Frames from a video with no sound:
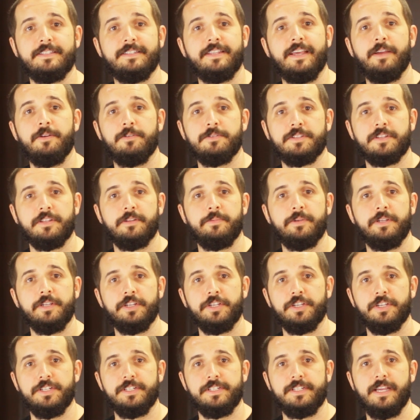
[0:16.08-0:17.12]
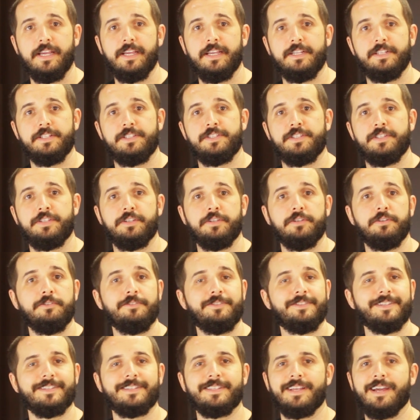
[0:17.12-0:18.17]
today was going to be a good day to
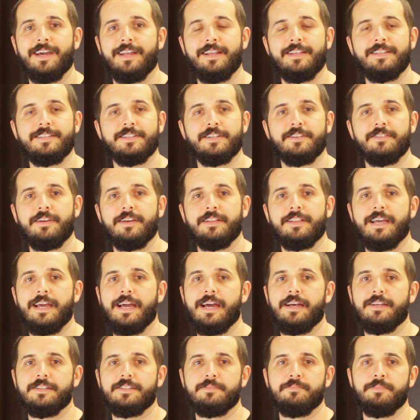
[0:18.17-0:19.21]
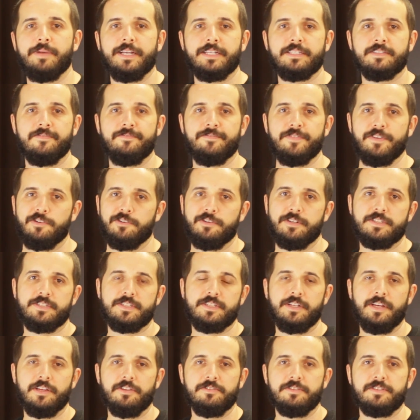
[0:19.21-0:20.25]
just kind of sit around the house and make some food. It's
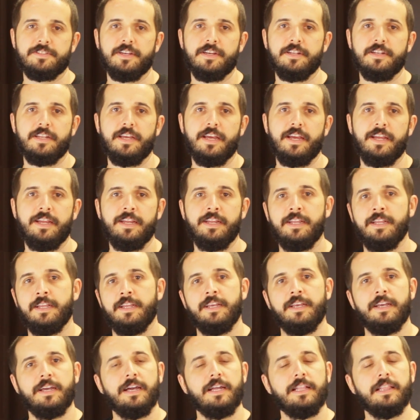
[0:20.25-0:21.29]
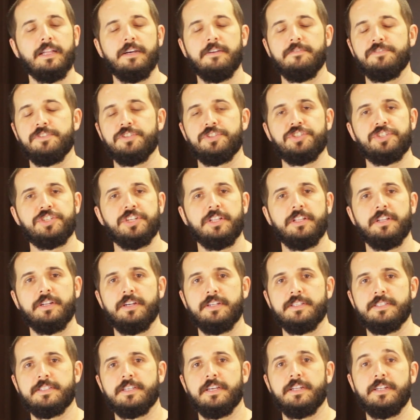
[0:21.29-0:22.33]
another Sunday. I love just chilling
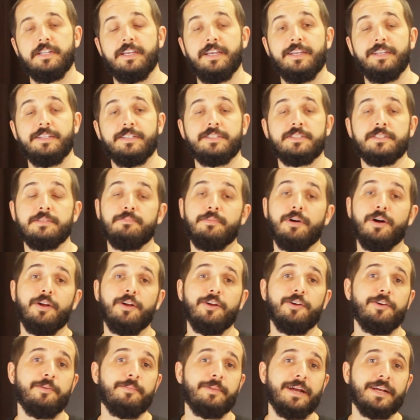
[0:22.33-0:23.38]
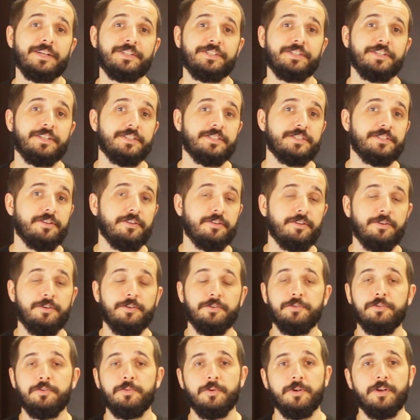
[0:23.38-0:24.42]
on Sundays. Tomorrow I'm actually going to start a
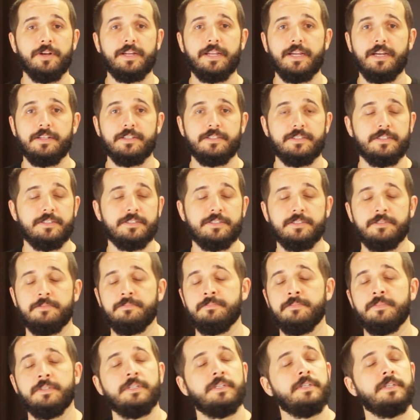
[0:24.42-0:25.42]
whole new workout system.